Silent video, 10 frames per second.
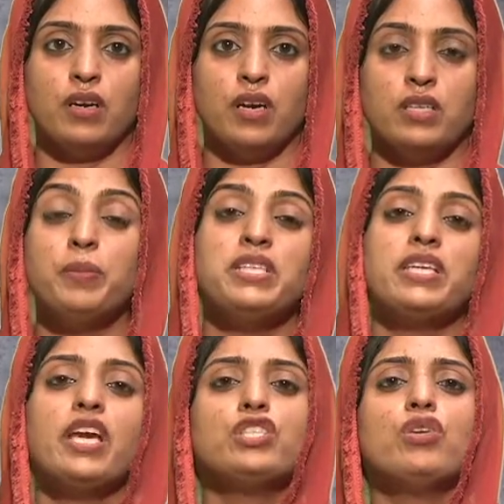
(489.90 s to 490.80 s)
the
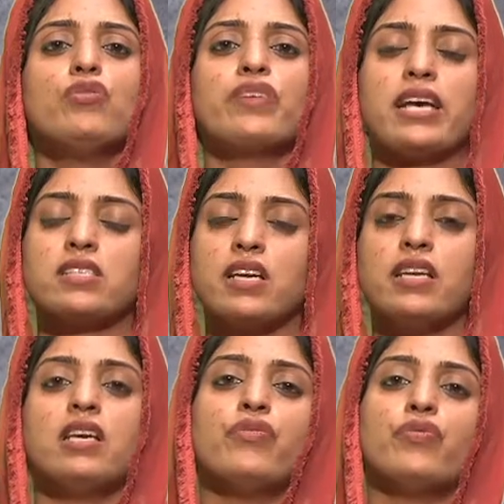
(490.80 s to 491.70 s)
mitigation of
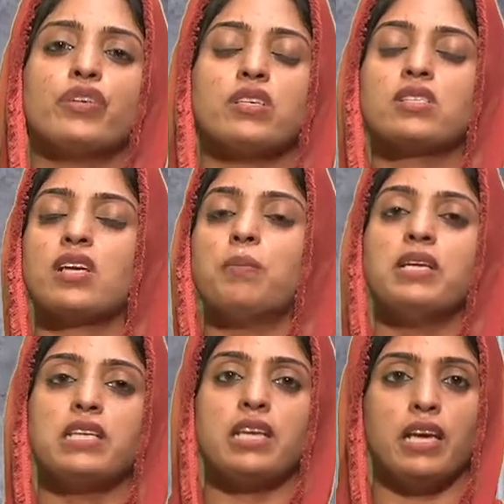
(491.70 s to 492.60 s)
cascading effect is
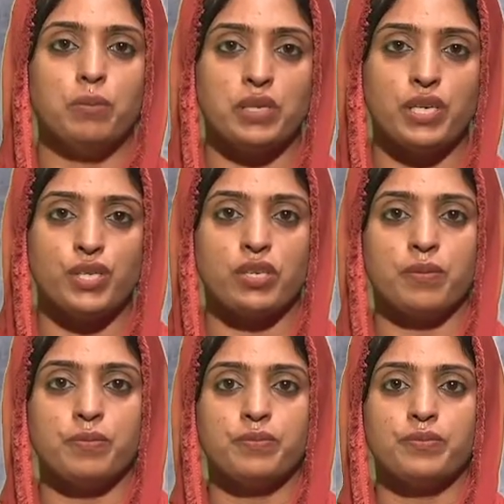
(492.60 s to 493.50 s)
completely eliminated.
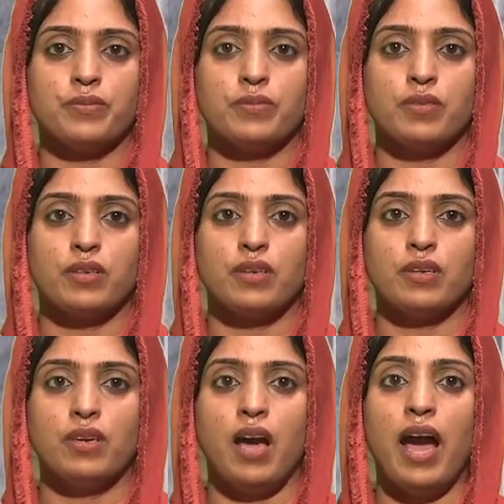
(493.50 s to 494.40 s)

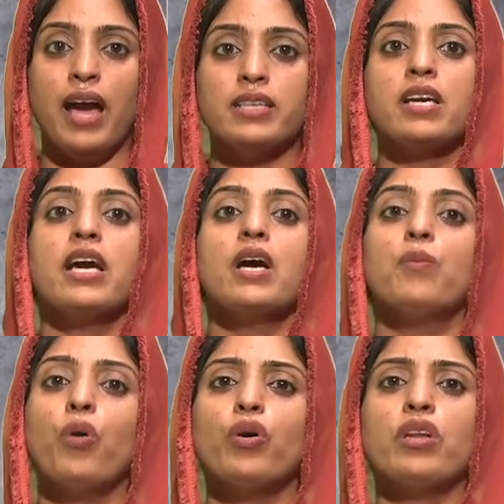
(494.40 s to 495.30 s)
And
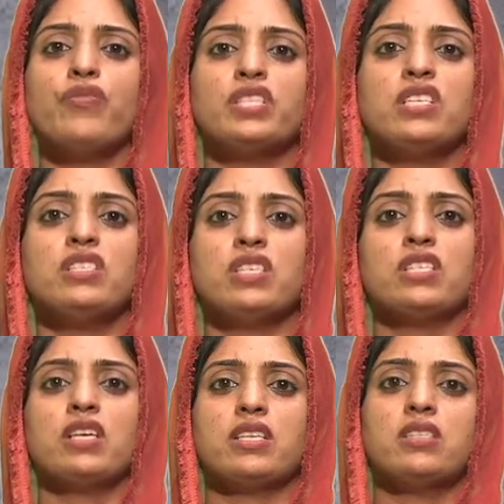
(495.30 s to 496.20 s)
more efficient
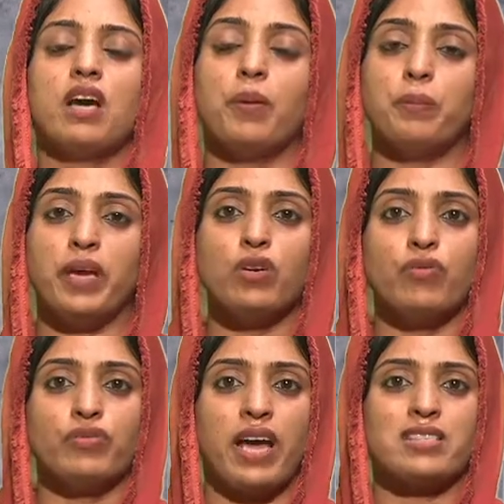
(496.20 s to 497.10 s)
citizens are paying
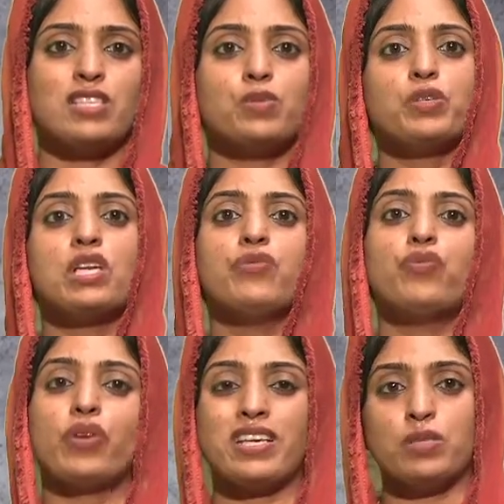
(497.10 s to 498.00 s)
of tax especially
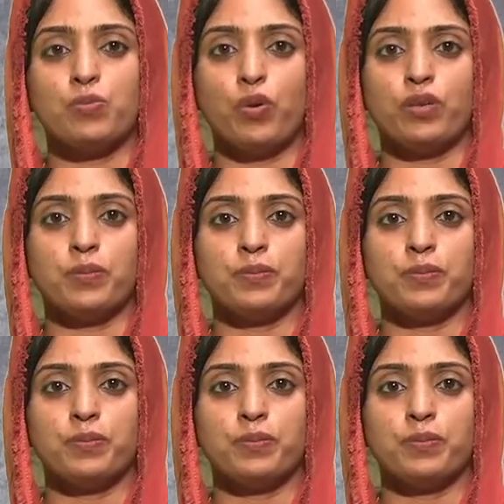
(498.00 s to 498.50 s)
for export.